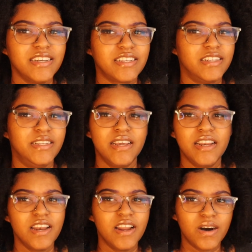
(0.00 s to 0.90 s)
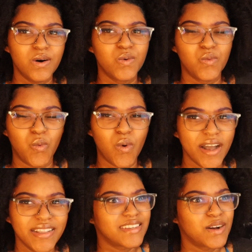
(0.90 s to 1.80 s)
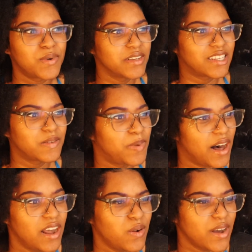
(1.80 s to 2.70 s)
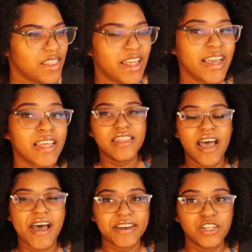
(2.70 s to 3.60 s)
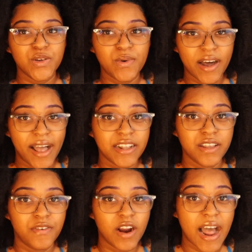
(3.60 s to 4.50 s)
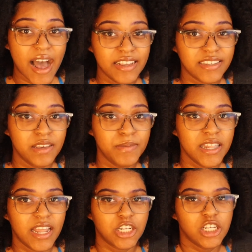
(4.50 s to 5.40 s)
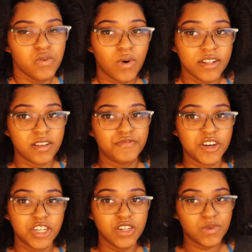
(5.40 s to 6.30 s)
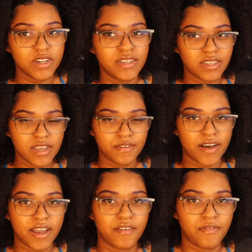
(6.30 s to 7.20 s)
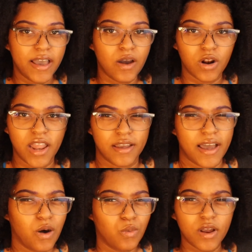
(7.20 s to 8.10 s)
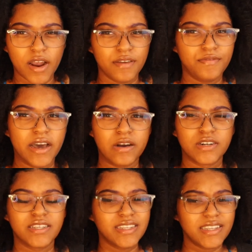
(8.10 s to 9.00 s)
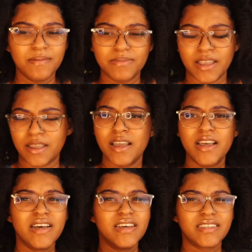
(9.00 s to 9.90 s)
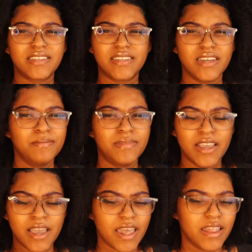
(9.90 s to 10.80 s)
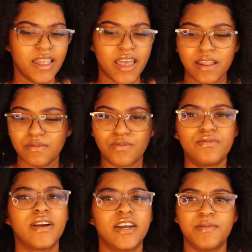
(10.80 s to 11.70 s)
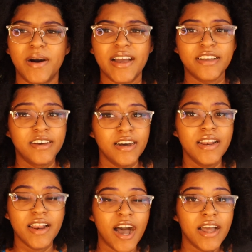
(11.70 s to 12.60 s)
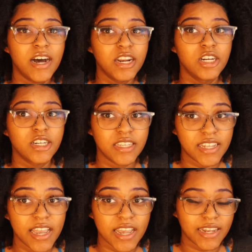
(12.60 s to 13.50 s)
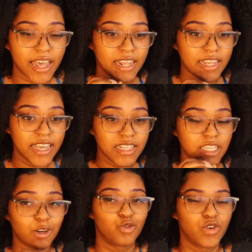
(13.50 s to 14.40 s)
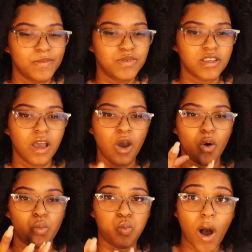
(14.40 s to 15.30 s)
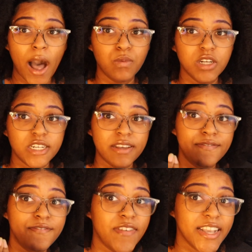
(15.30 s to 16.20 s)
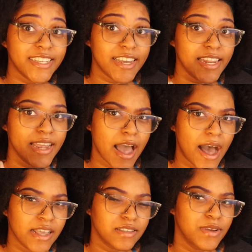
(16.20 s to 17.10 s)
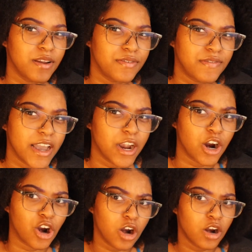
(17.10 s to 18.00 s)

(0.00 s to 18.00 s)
just didn't know what to respond with. Like the actual act of her asking me, like she wanted to fight, she wanted to see if I could fight, or like how would I fight, or something. Something in that realm I could not understand, like get to grips. Why would she physically ask me to fight her?